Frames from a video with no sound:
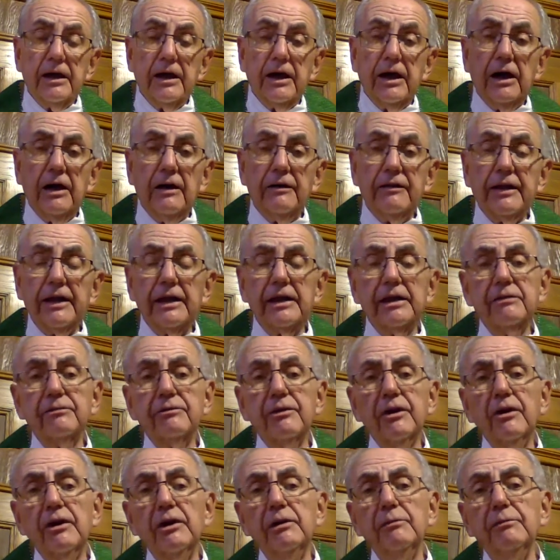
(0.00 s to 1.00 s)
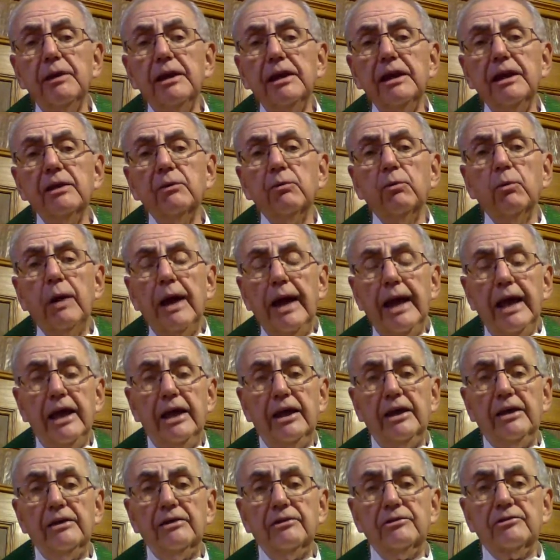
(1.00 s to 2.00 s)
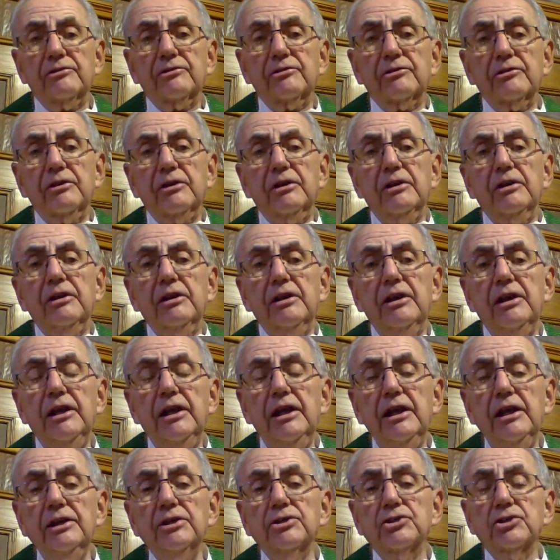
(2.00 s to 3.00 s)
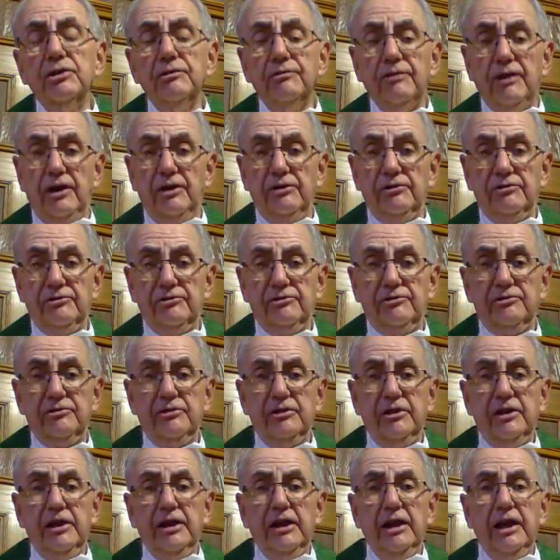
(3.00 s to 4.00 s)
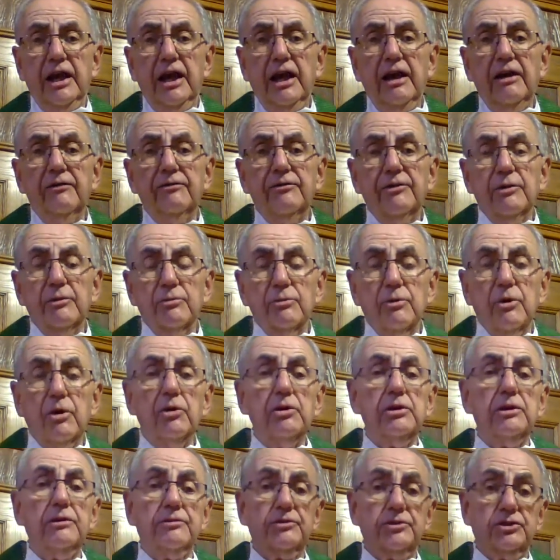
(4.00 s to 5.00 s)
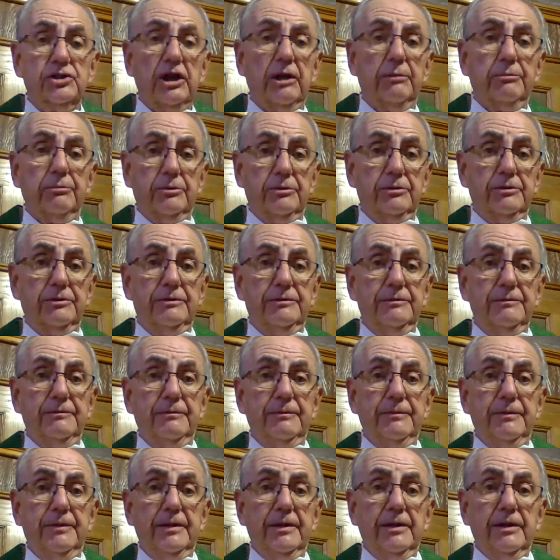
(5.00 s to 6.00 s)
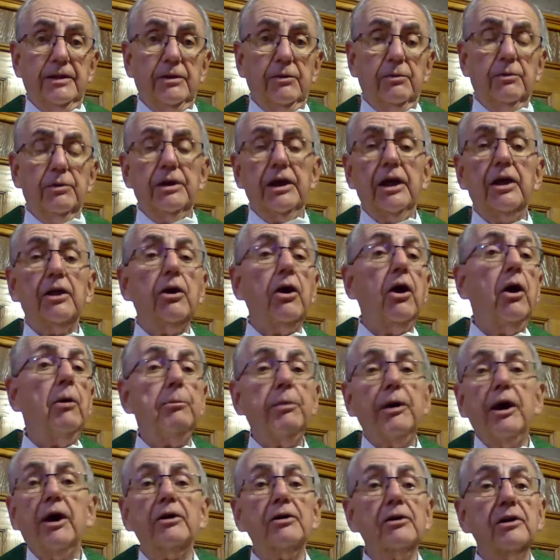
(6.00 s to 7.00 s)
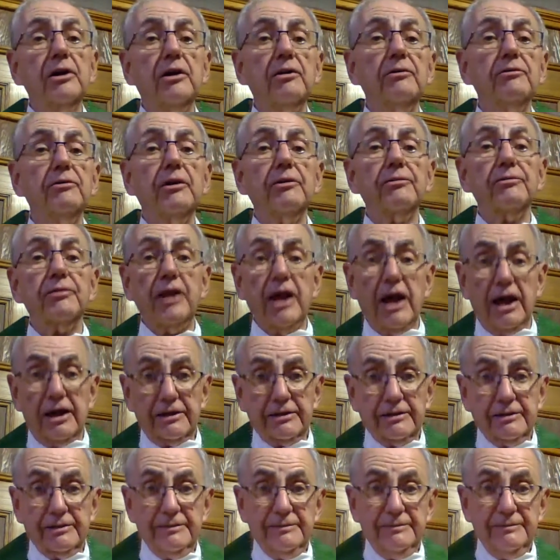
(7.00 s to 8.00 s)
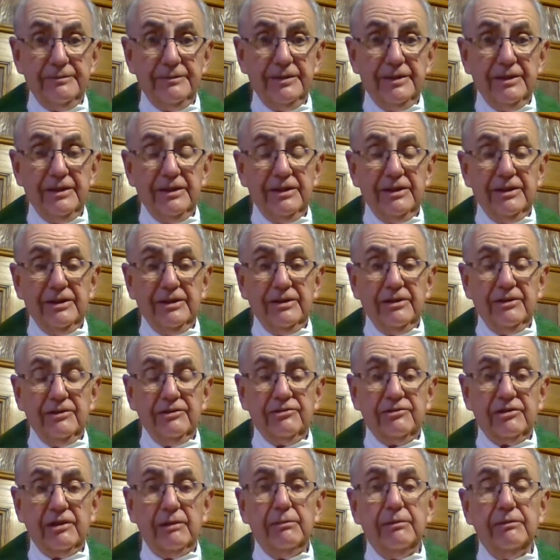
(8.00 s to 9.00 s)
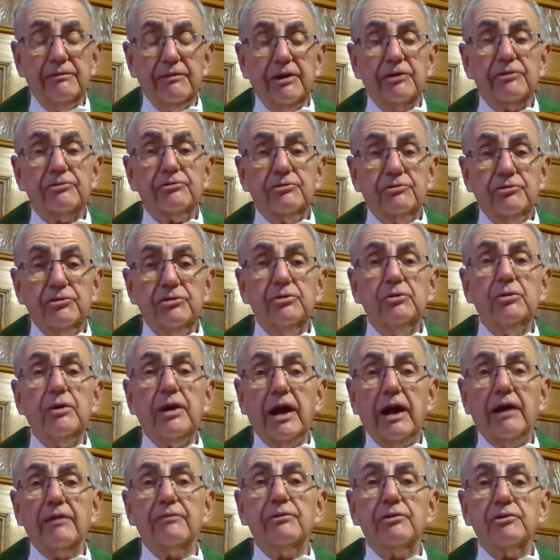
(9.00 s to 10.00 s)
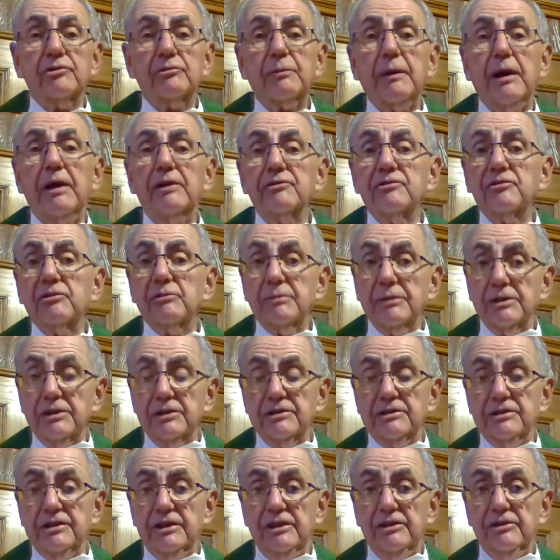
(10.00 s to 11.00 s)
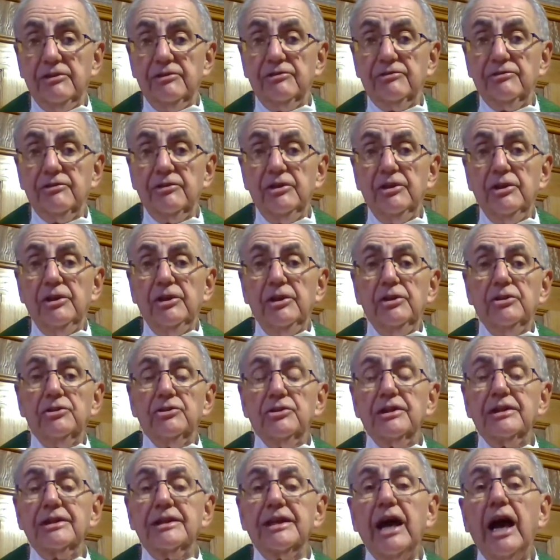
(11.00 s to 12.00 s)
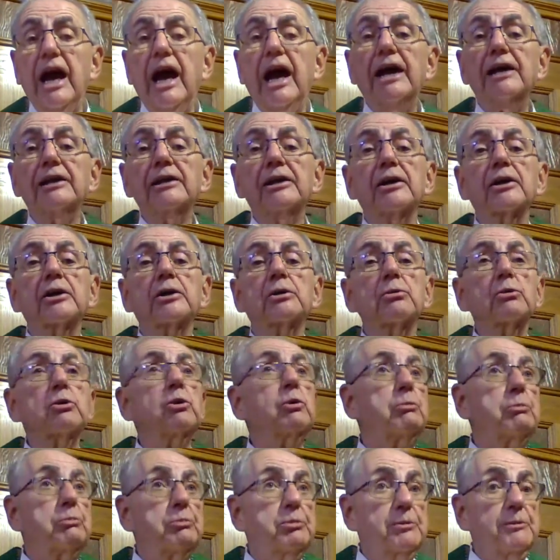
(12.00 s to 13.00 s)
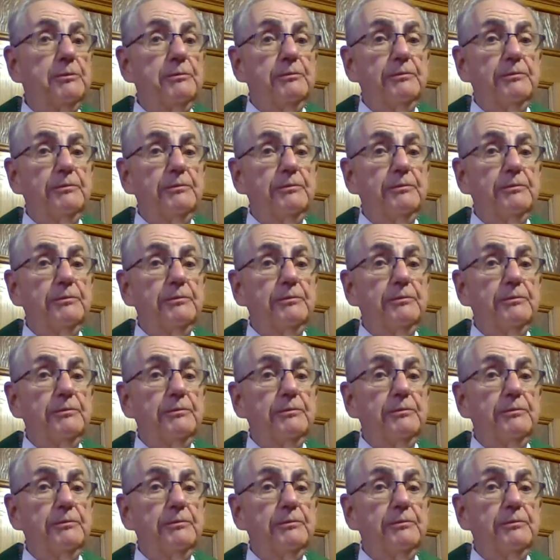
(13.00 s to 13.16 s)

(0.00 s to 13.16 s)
that in very many ways, each of us have the role of shepherd. We're not all part of a flock. Some of us do have responsibilities to guide a group.